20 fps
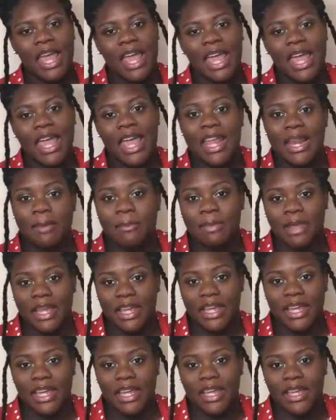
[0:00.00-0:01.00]
heated
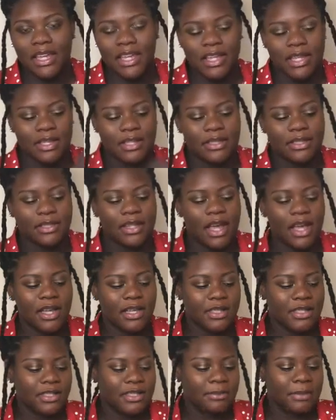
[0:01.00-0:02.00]
blanket,
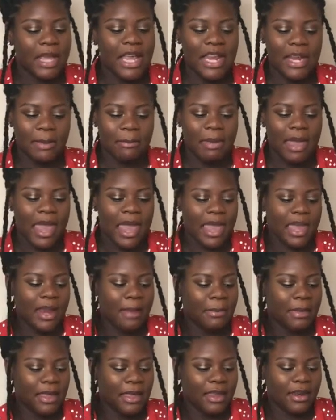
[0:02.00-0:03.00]
heating pad,
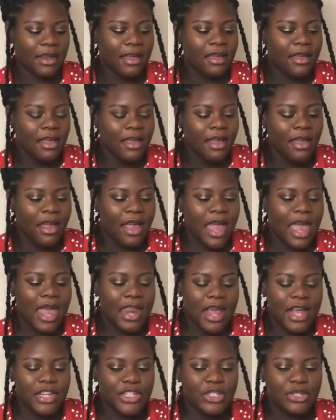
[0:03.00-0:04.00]
I mean.
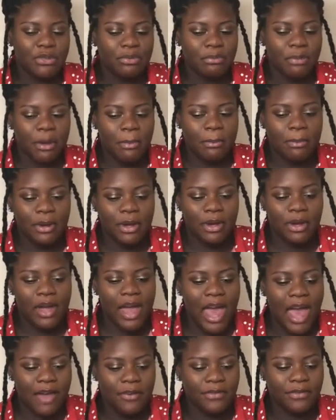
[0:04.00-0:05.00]
And I just remember
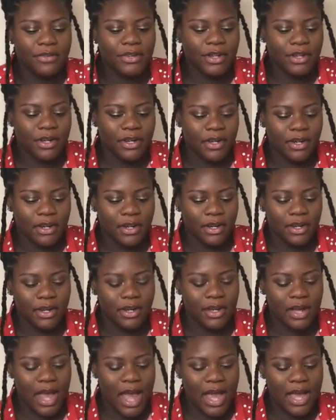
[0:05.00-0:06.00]
after
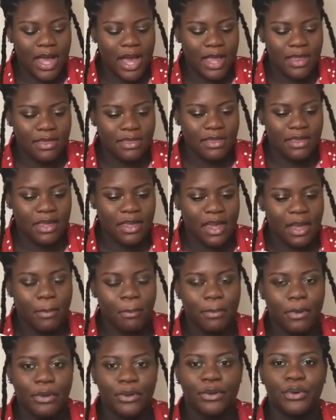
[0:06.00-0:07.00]
I got the
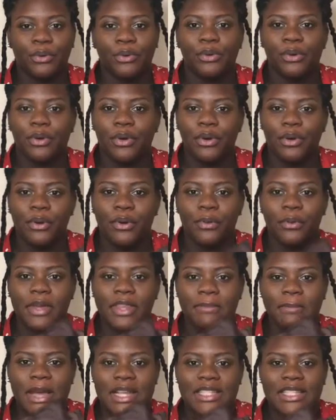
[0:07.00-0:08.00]
epidural
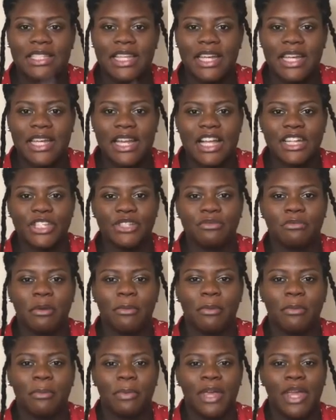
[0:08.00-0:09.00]
with my son, I just
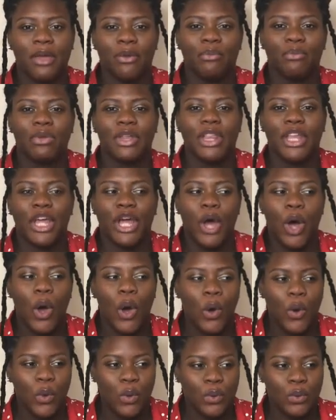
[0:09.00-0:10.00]
remember being really
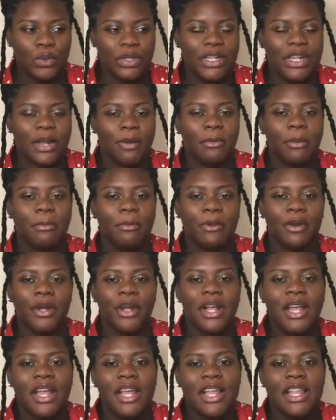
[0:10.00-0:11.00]
cold, and I remember
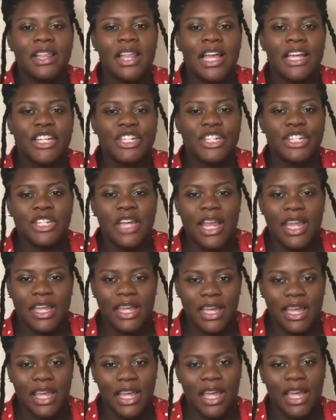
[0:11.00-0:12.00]
like
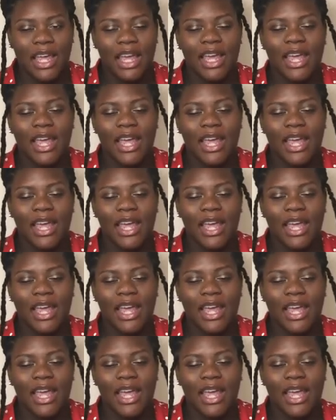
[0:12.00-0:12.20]
shaking,